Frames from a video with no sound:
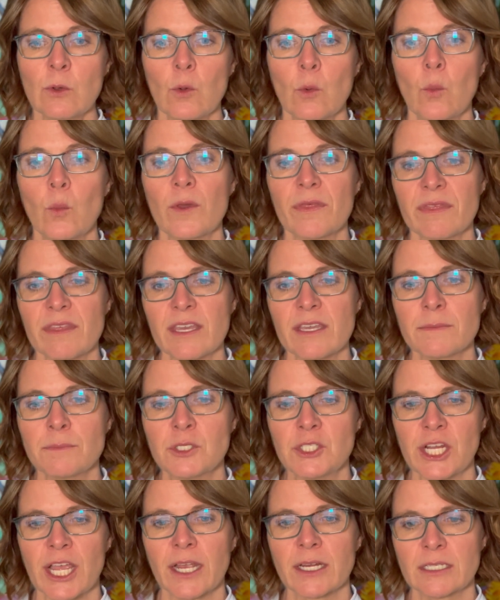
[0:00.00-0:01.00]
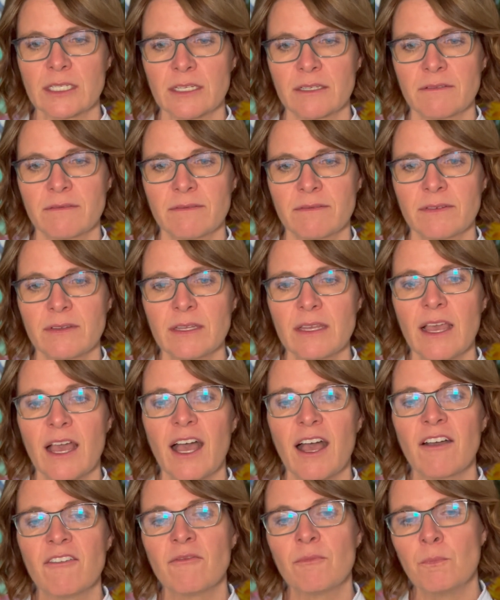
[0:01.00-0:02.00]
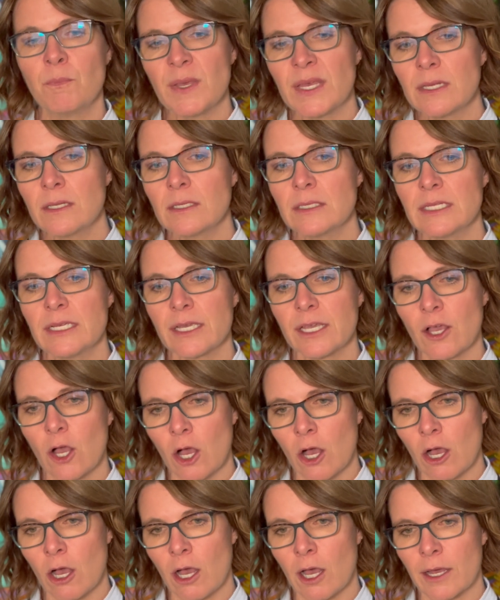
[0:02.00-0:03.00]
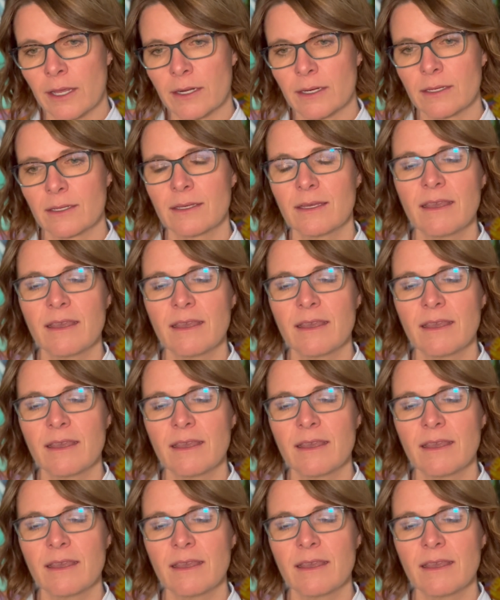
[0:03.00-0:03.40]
with the objective of building on